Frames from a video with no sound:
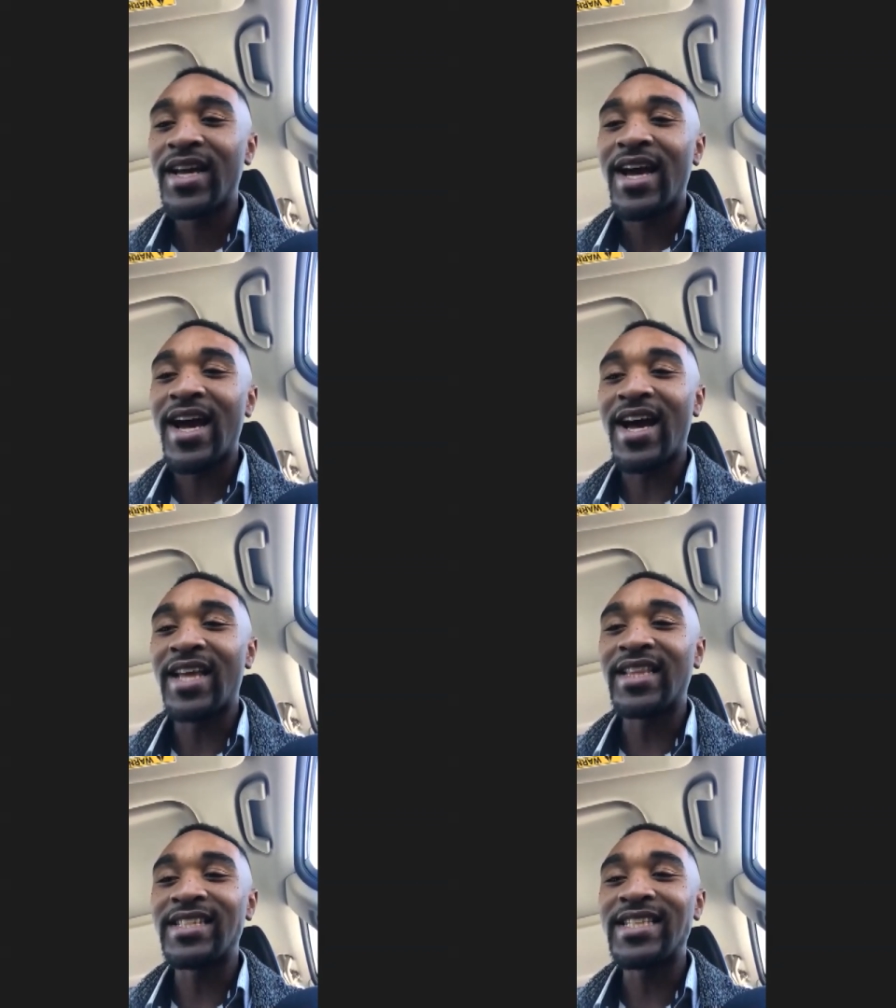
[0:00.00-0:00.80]

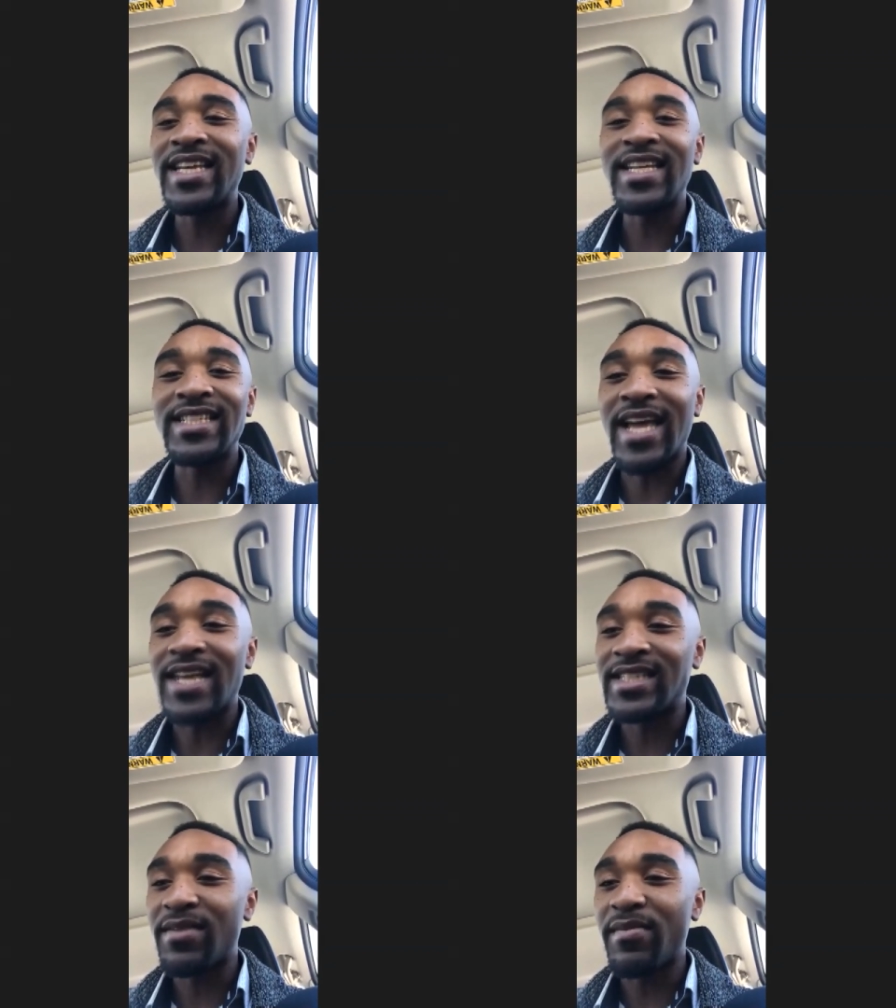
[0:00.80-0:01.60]
The city is
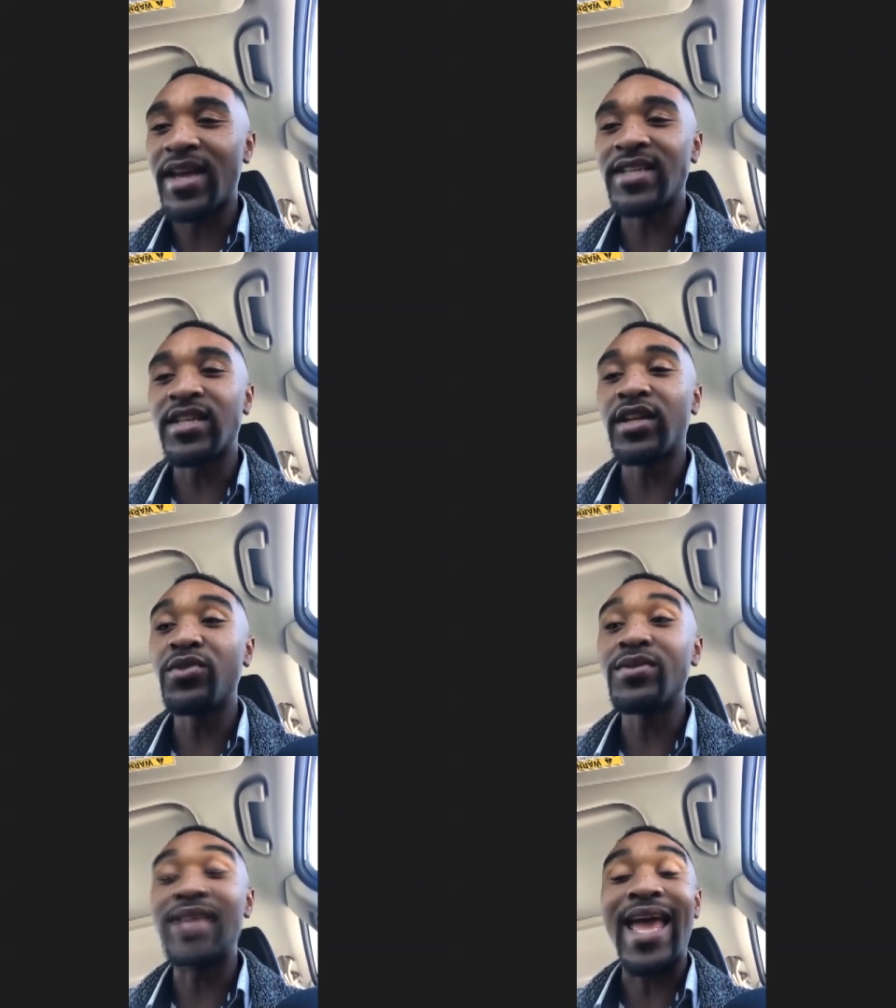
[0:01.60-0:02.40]
estimated to
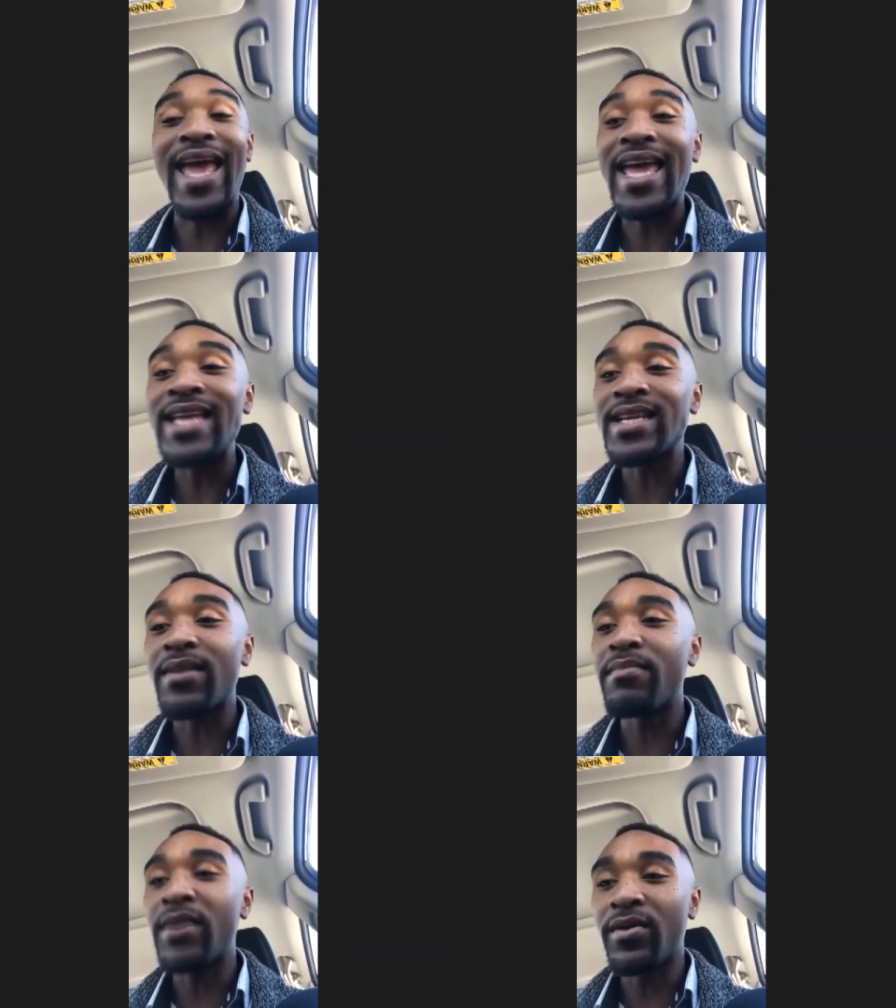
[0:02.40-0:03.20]
lose $8
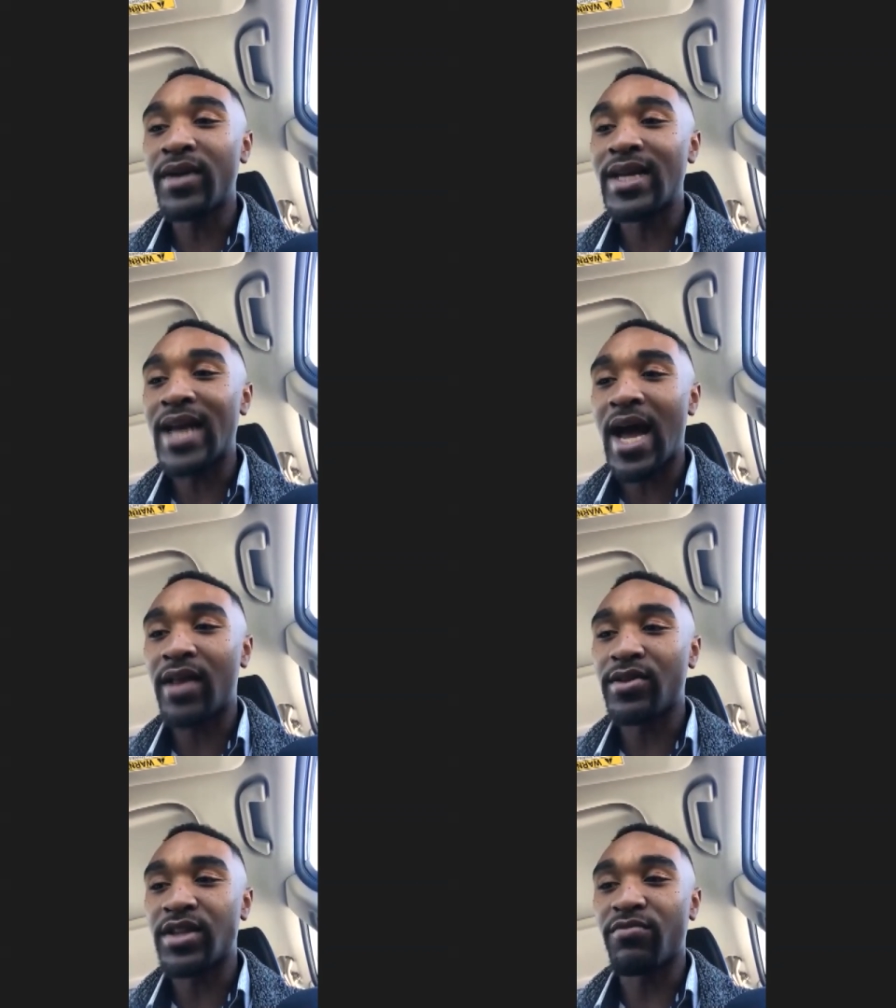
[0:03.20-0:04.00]
million
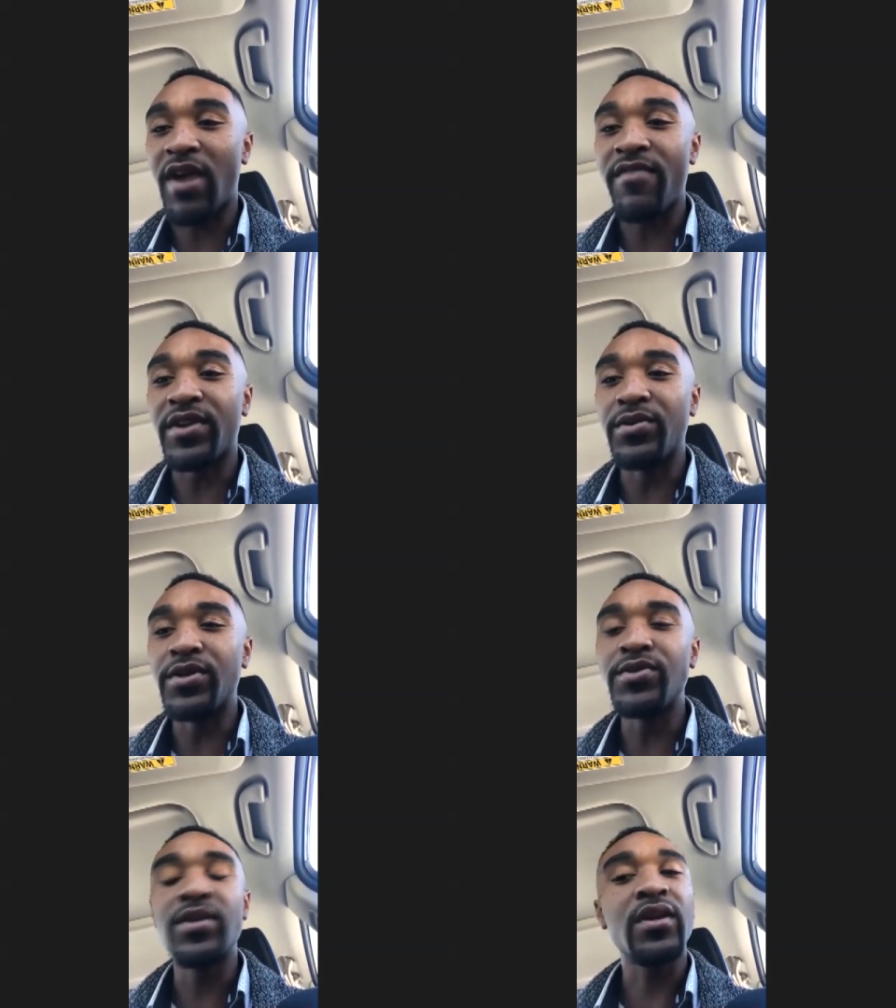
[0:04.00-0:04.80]
in revenue
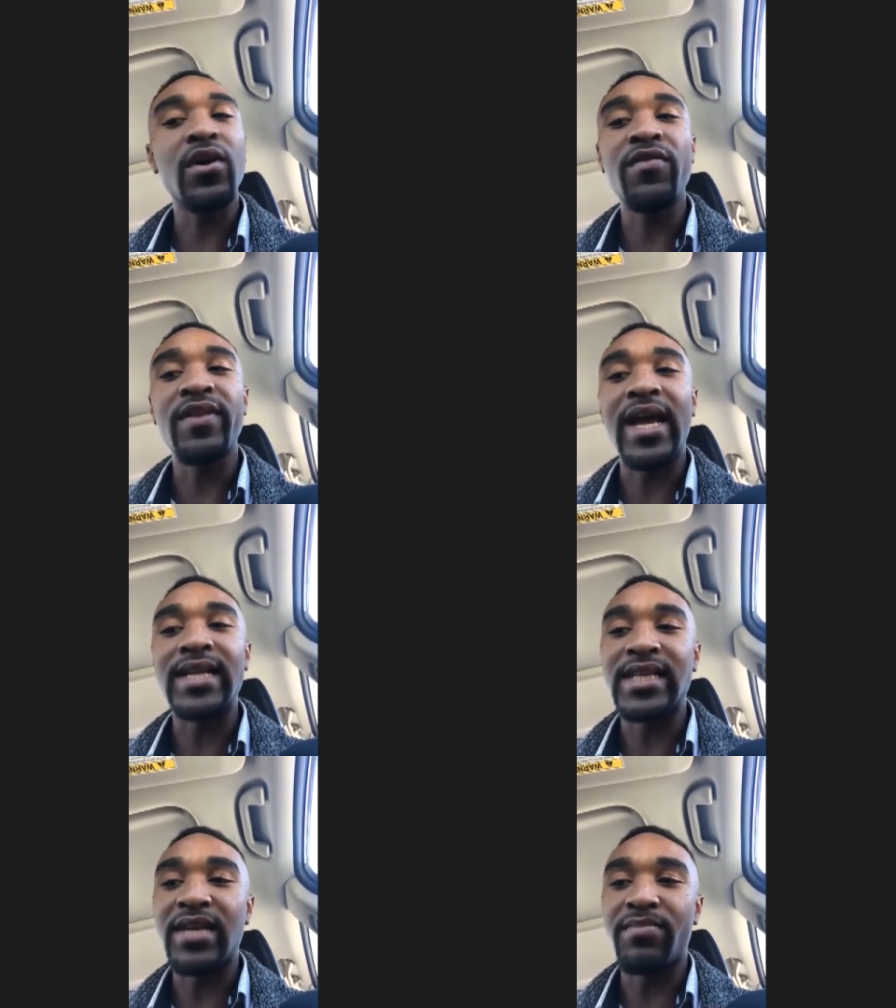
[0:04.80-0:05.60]
due to the
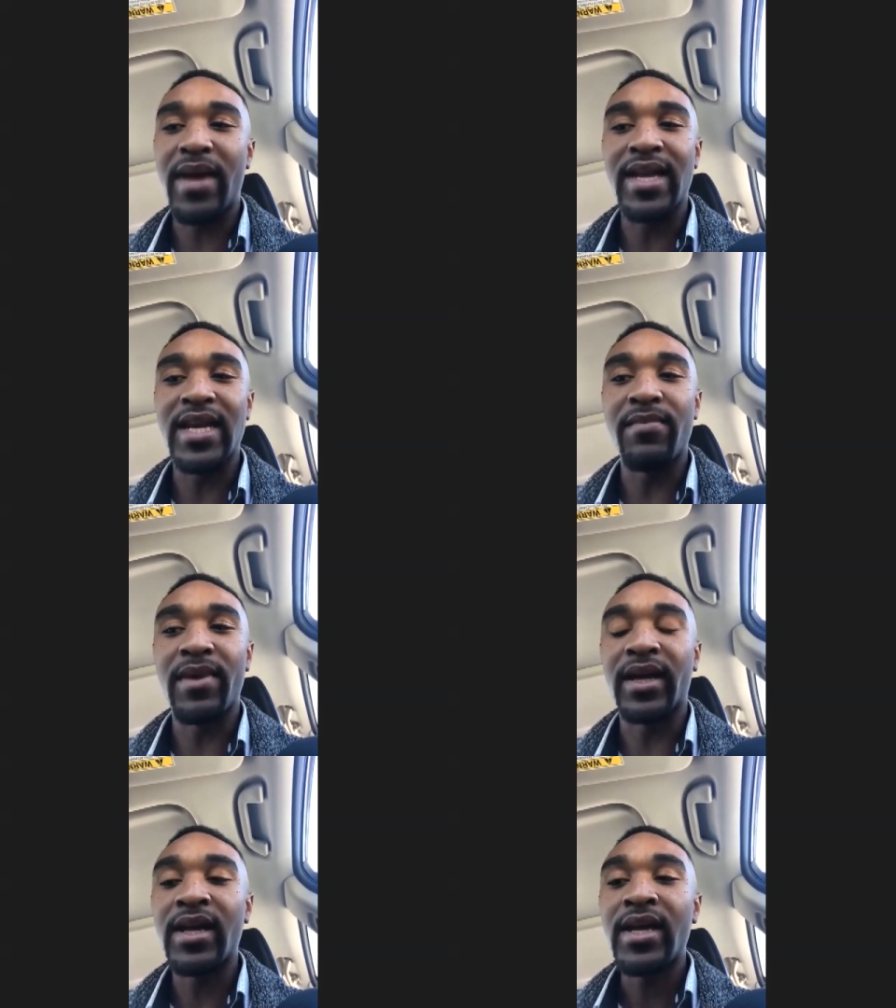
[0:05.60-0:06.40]
COVID-19 pandemic
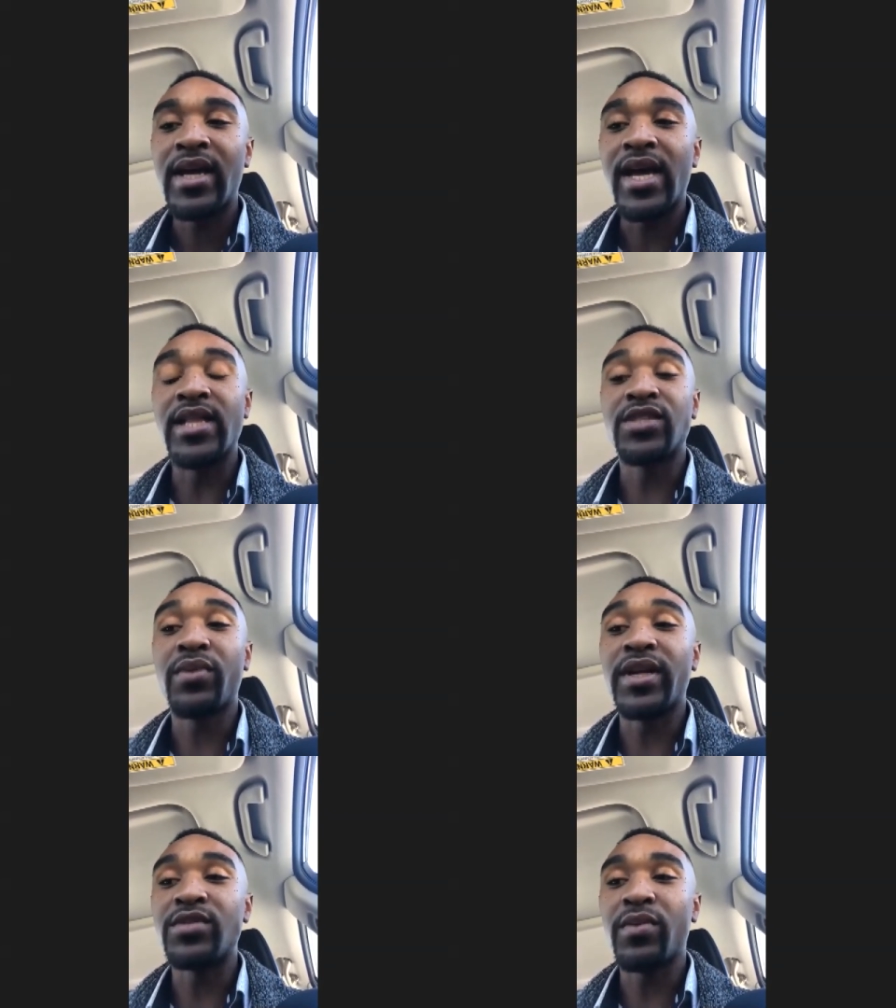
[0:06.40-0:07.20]
in the
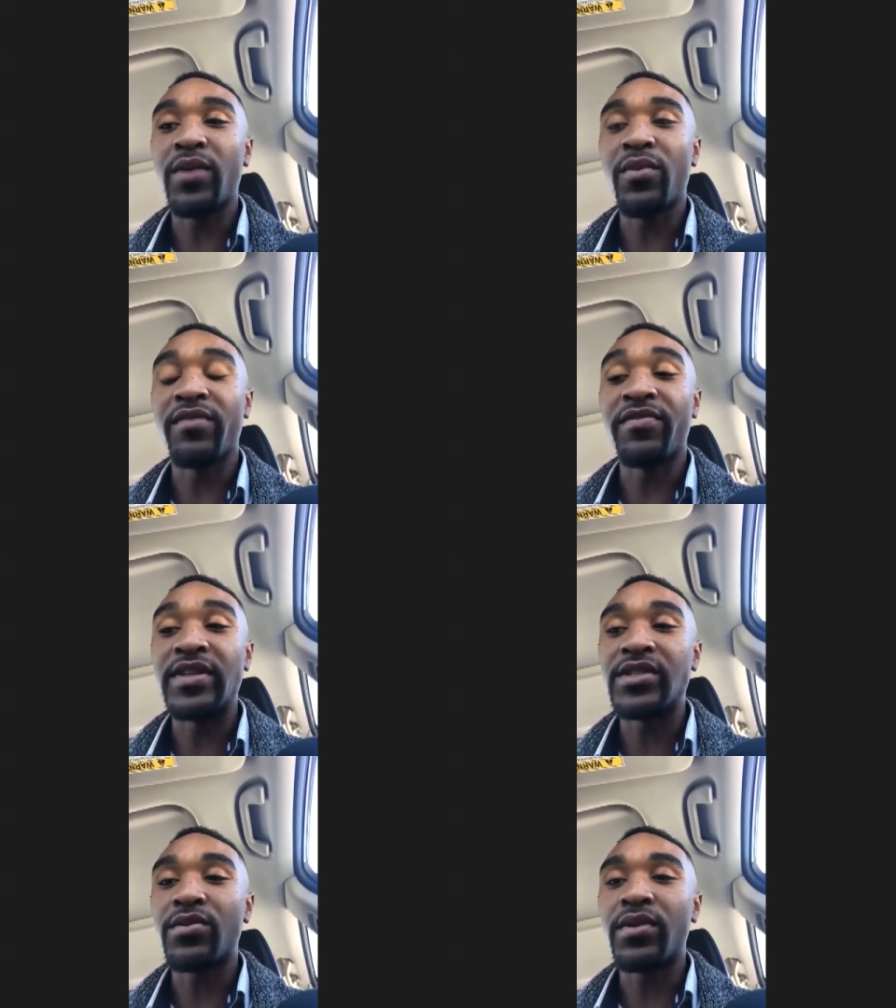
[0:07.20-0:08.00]
2021
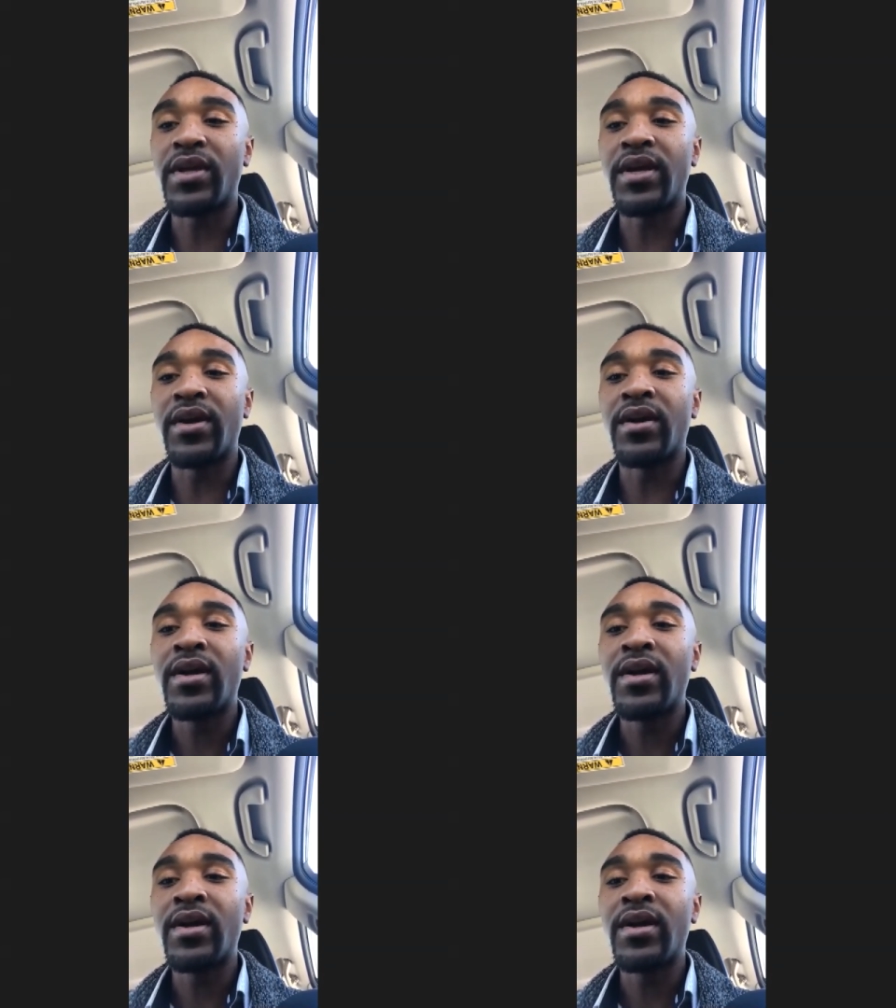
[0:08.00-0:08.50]
fiscal year.